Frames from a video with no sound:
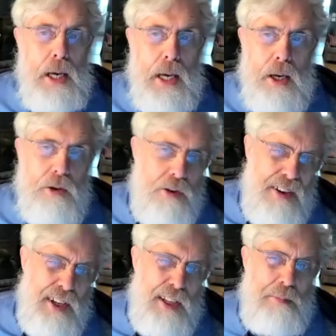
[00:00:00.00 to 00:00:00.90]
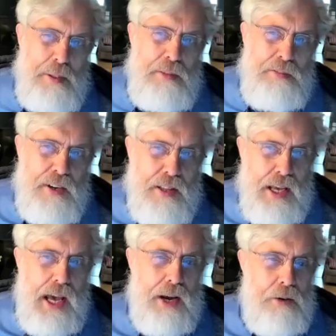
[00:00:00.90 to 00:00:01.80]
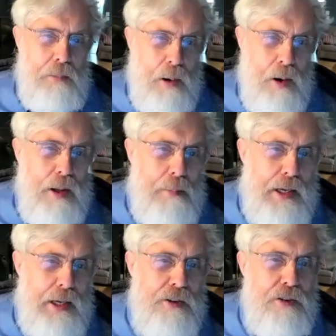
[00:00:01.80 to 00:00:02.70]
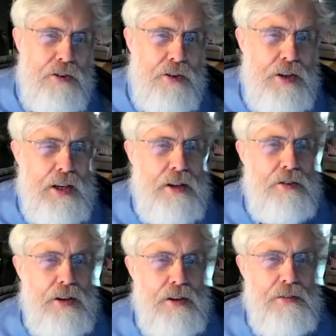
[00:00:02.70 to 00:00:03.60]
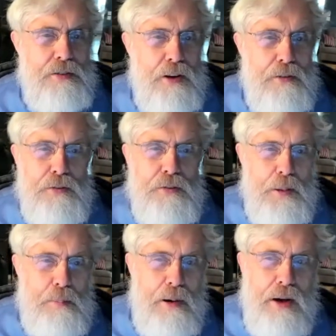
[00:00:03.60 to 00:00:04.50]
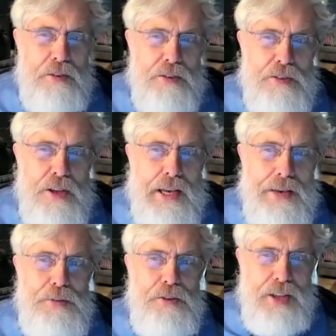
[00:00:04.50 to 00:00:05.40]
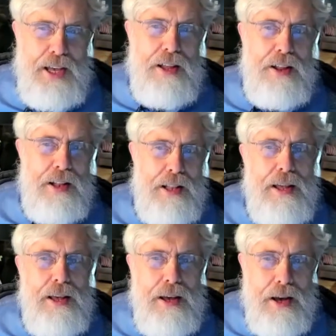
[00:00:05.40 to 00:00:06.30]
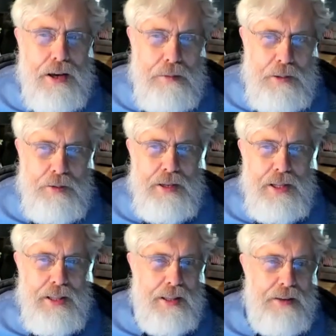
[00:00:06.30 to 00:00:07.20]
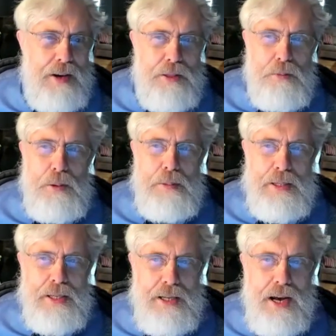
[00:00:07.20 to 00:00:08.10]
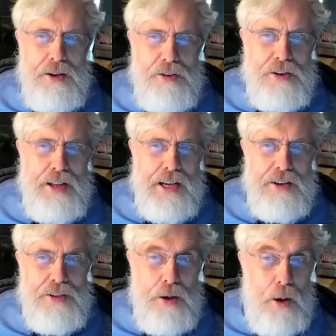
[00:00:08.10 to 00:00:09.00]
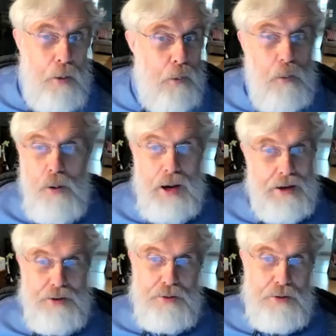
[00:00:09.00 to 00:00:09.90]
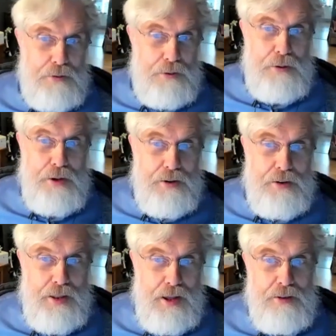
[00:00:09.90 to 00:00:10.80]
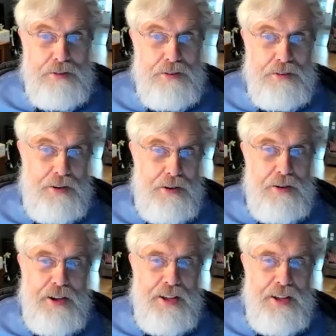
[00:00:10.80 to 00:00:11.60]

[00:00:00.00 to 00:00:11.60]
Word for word: And it turned out to be fairly accurate, partly because there's a tendency of self fulfilling prophecies. If you tell a community that they've got $3 billion, they're not going to say, whoa, I could do it for 300000 you know.